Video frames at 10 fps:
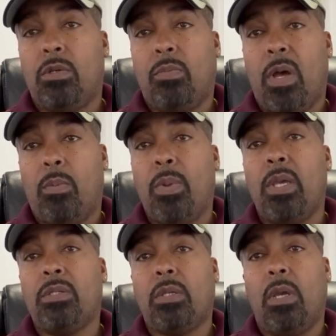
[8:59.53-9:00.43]
about
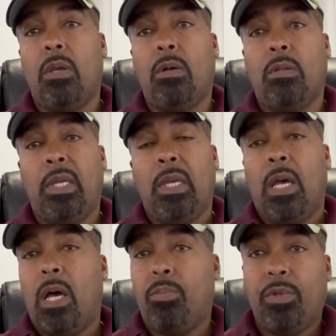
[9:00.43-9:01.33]
pay scale,
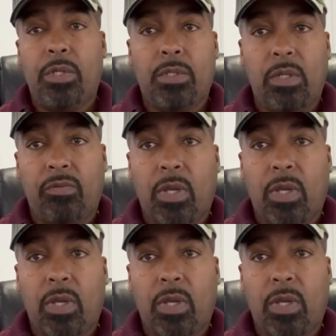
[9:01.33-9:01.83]
please leave the